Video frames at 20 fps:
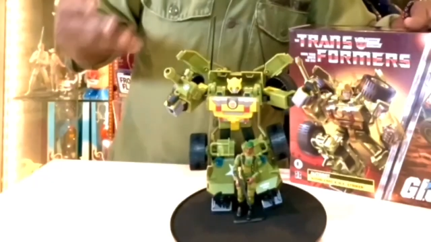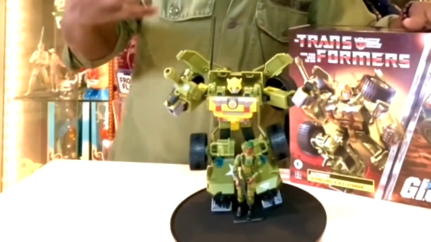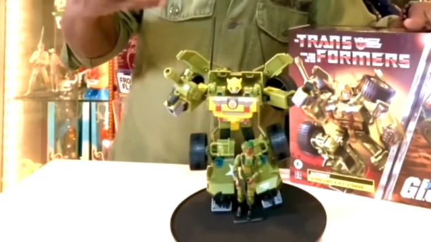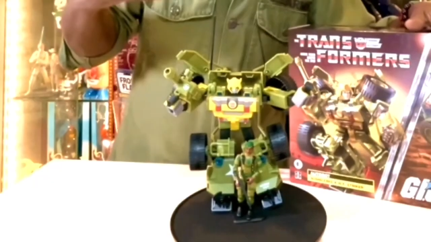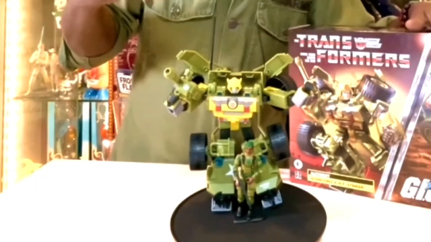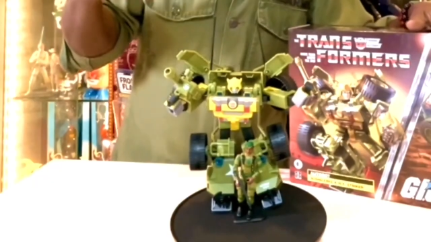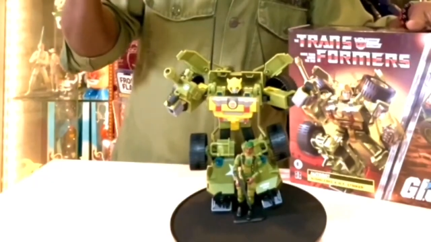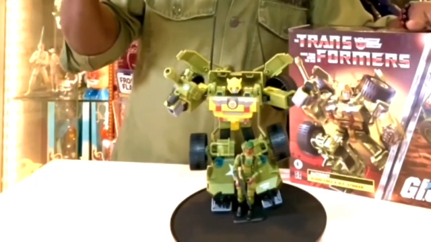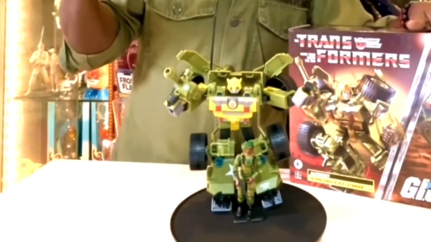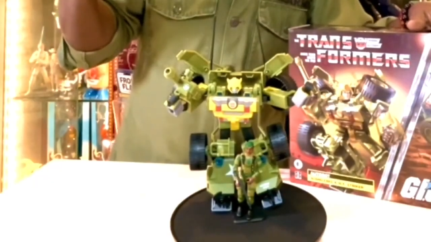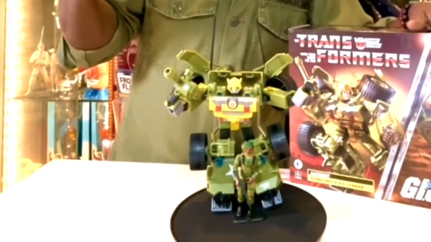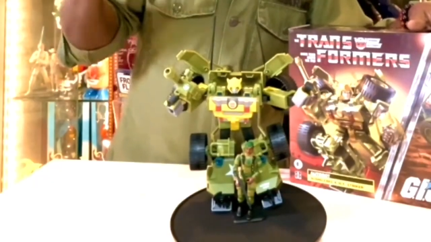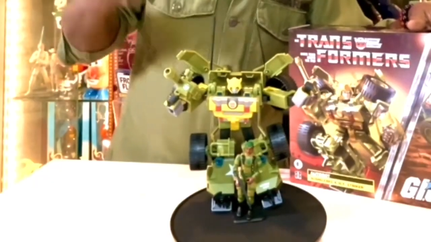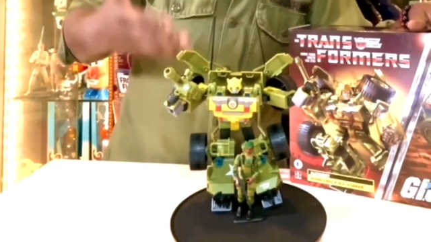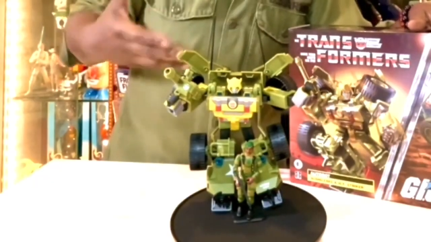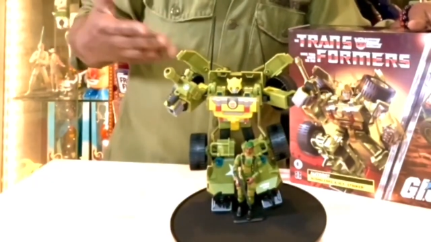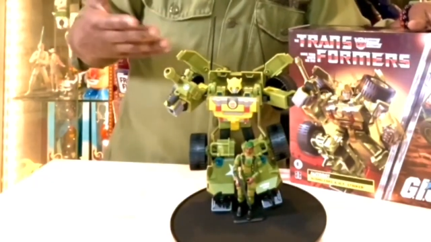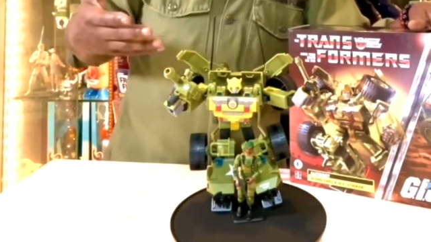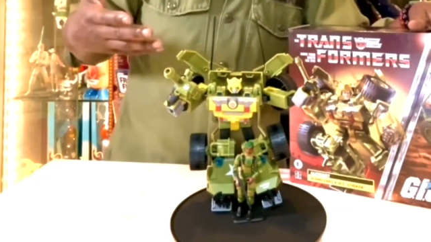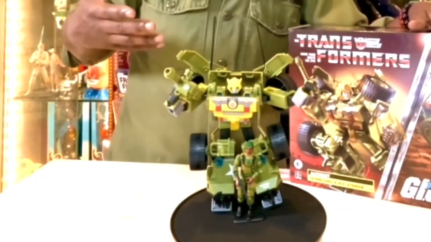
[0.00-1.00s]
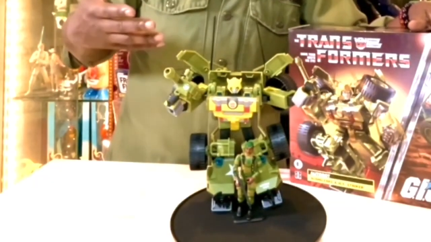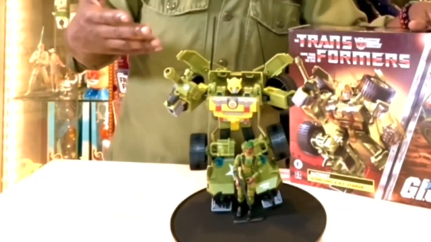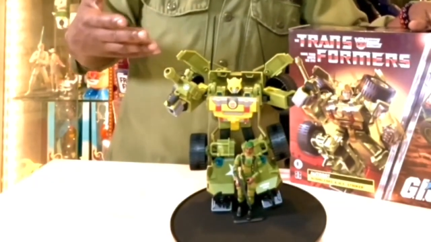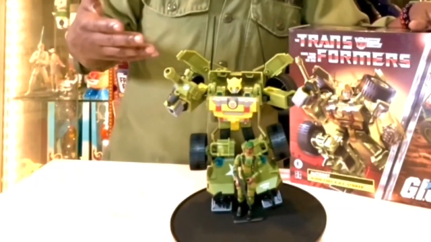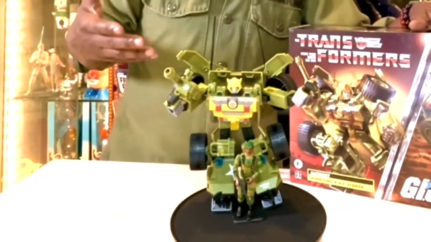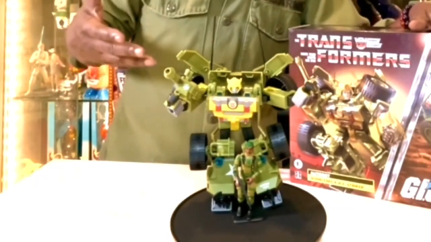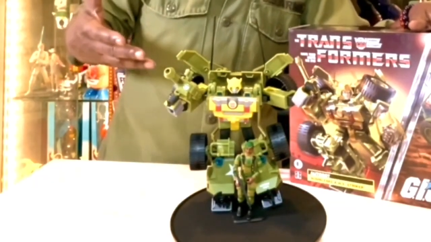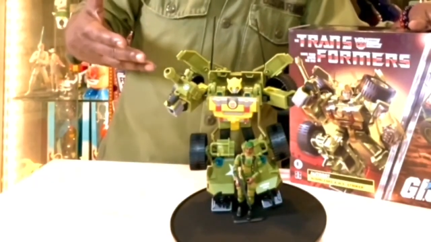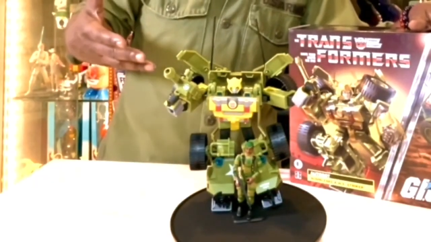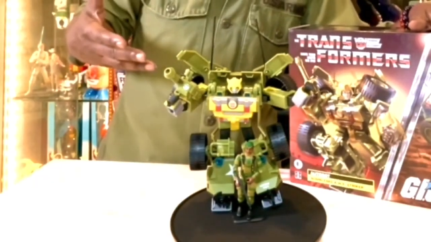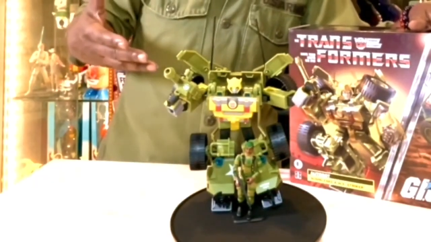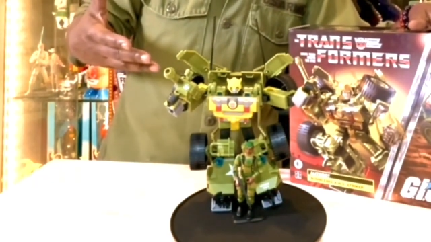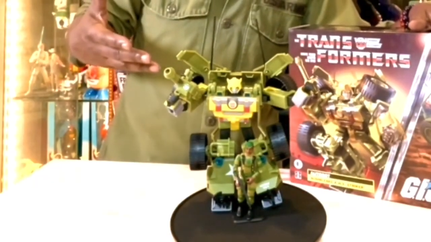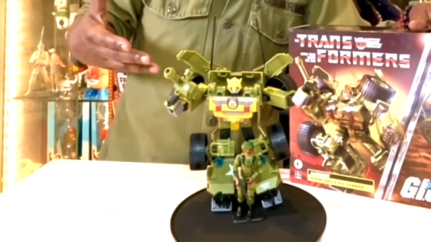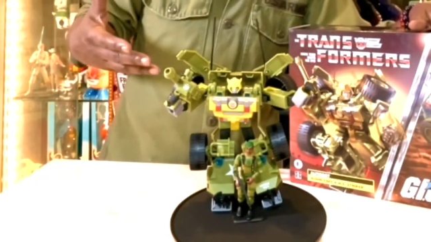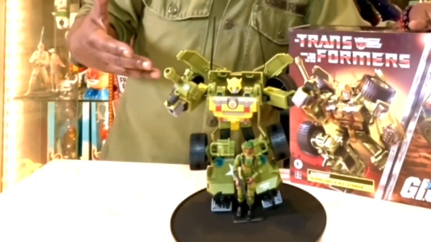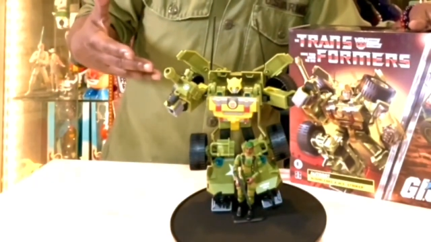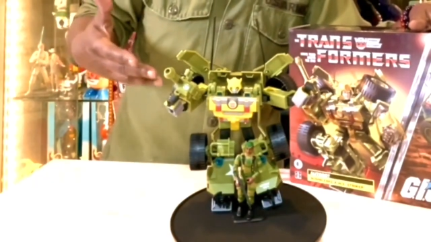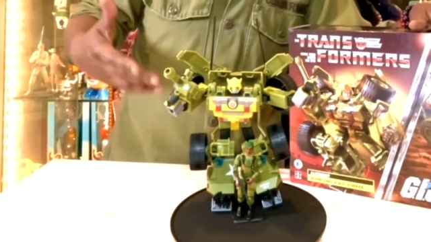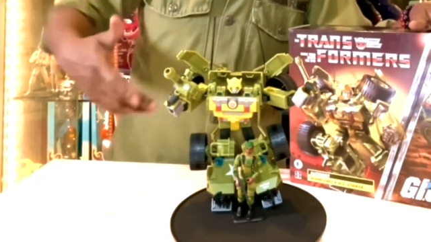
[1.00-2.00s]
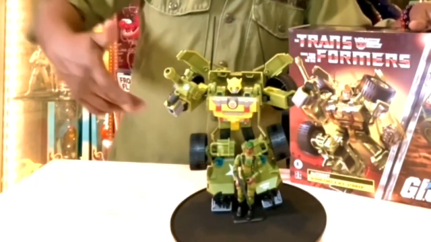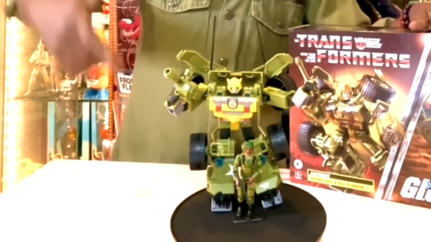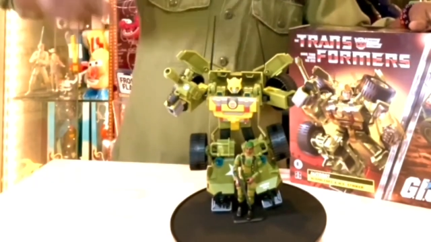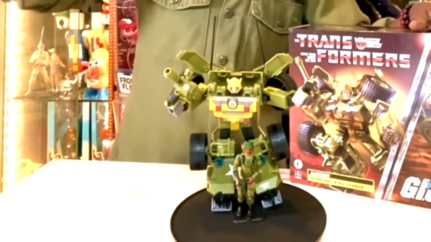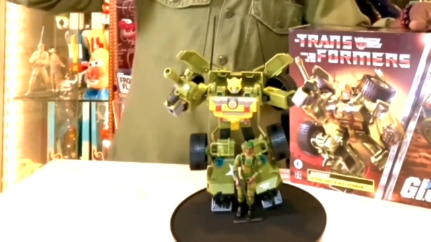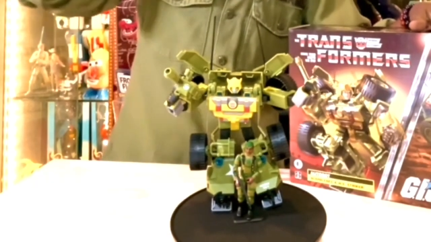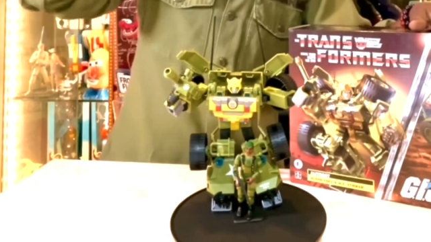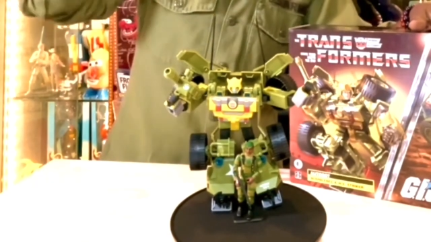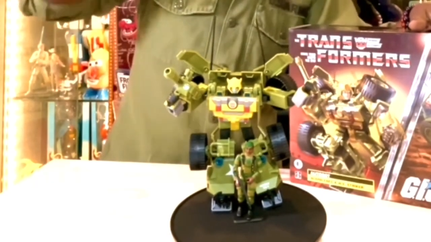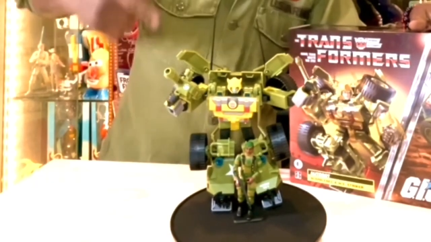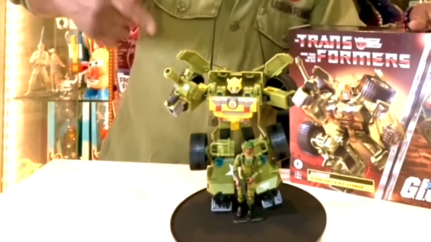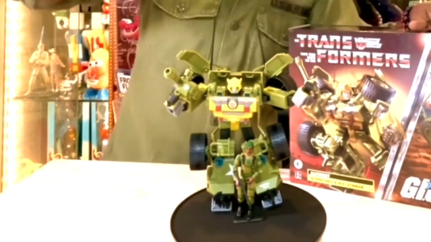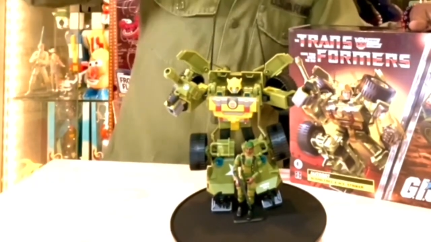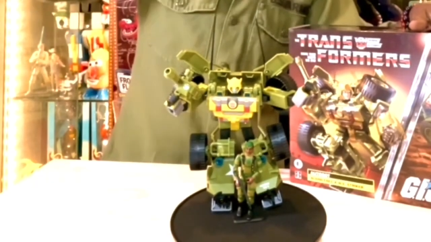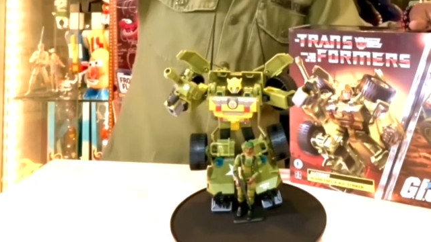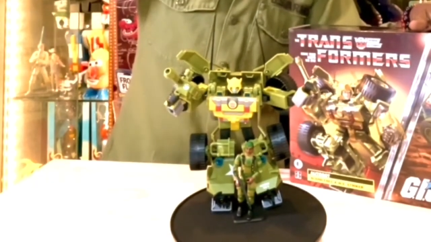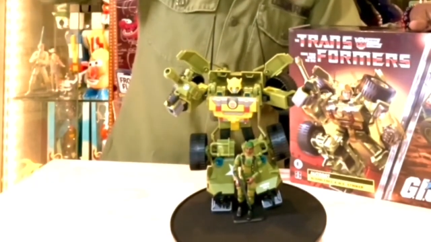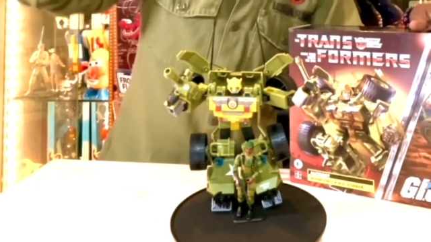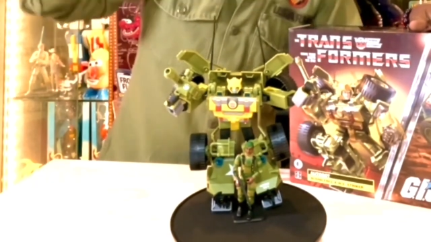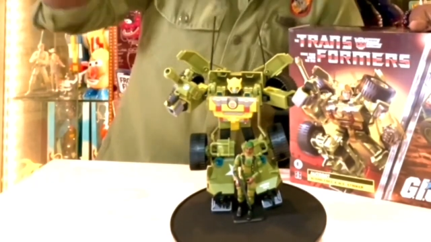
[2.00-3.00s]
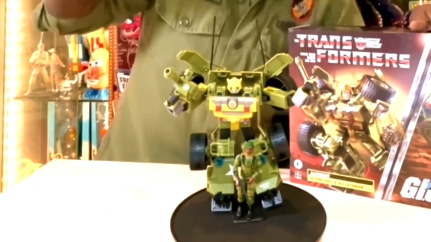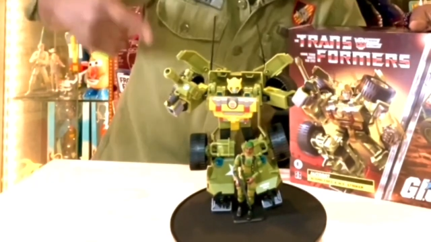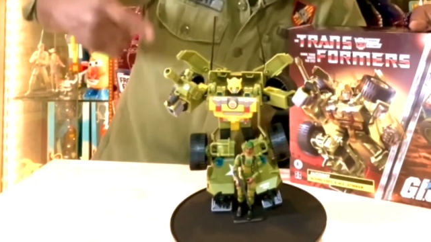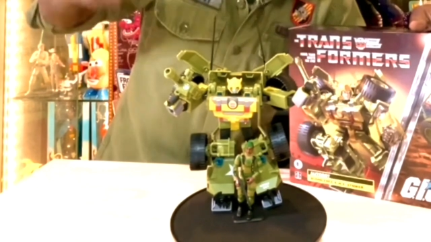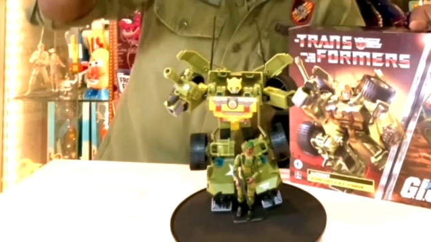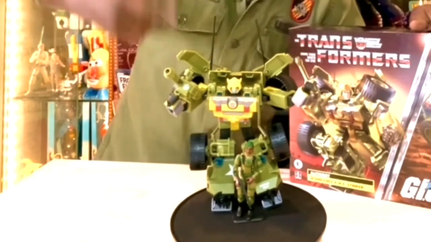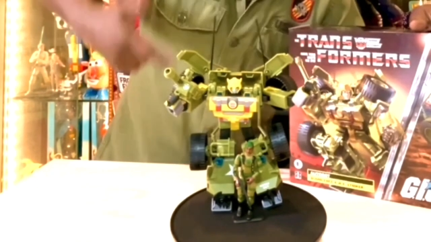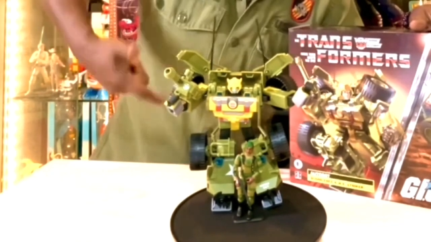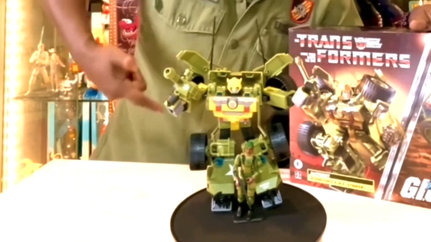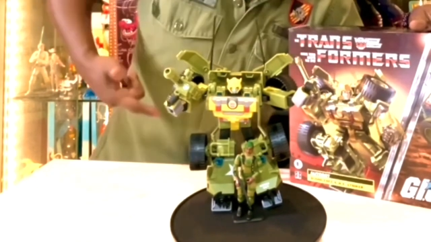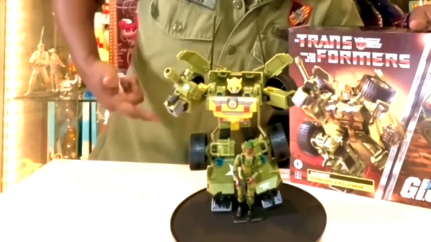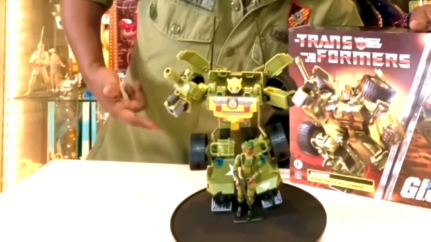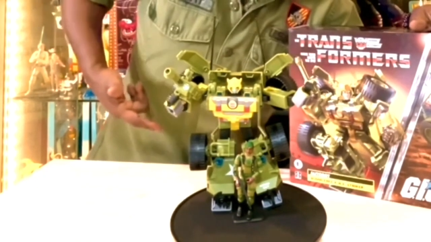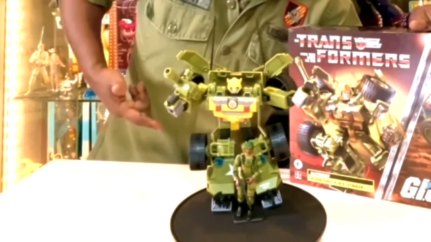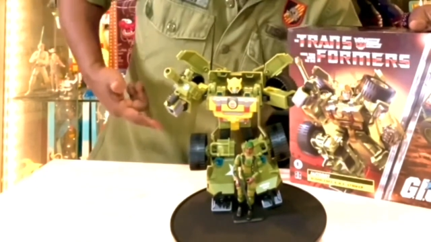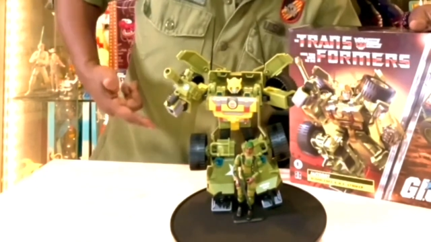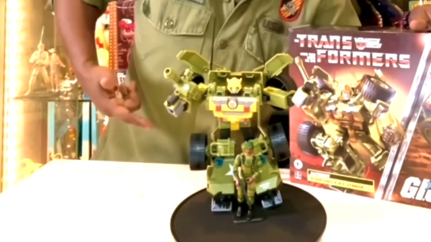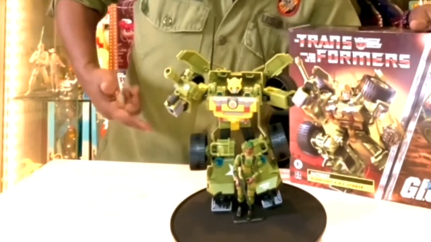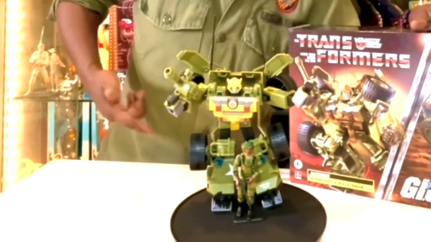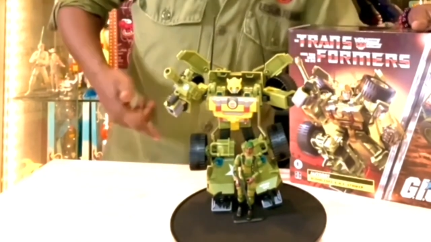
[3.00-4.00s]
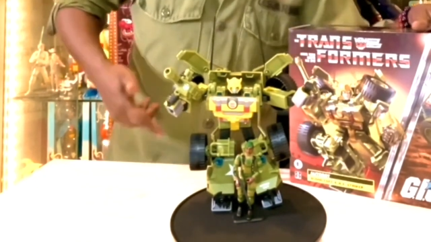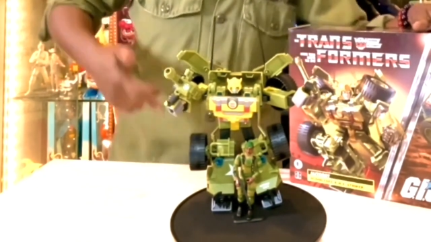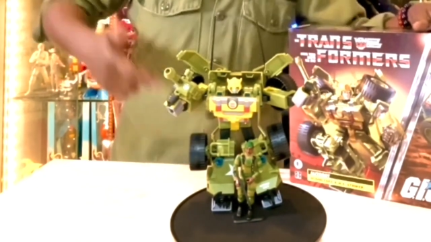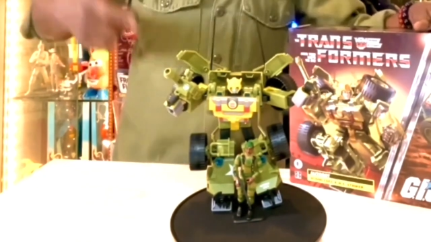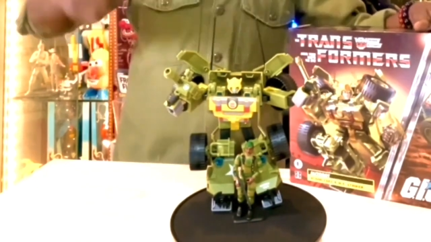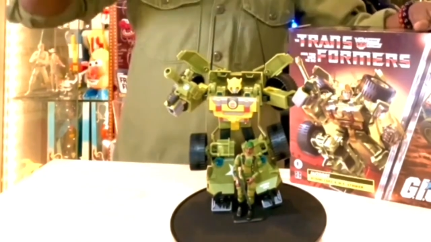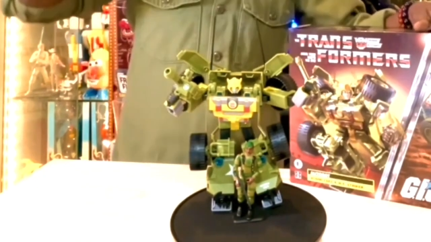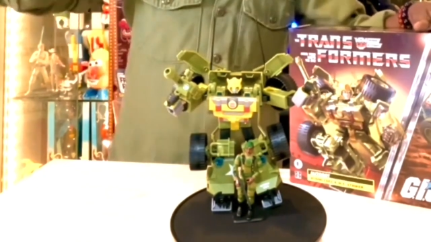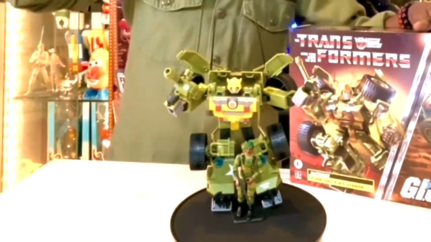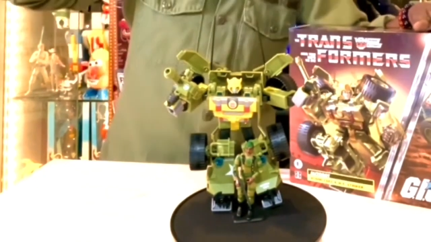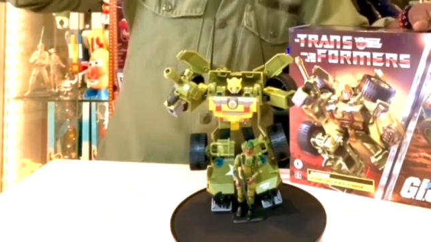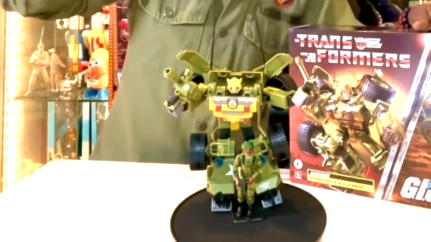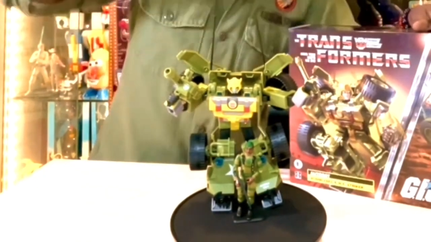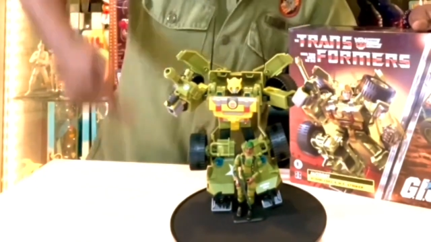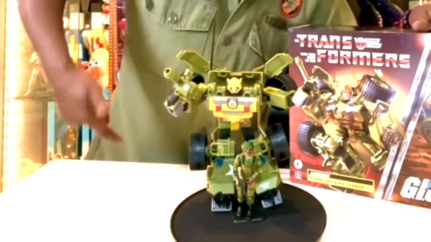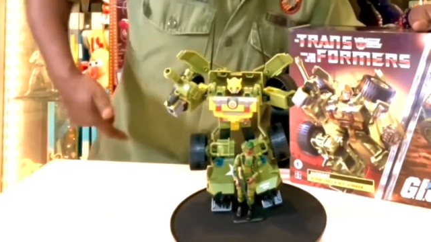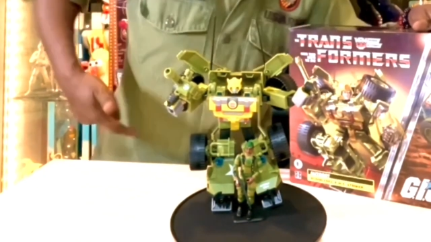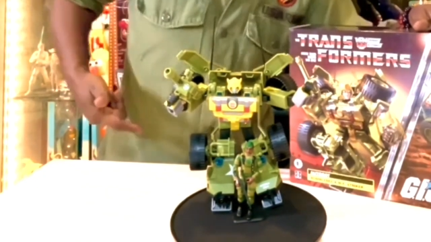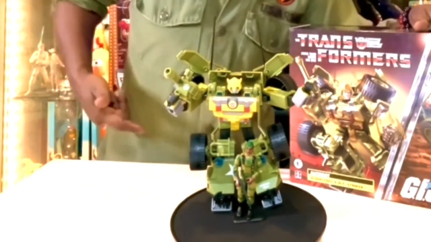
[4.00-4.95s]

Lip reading: [unreadable: no face in view]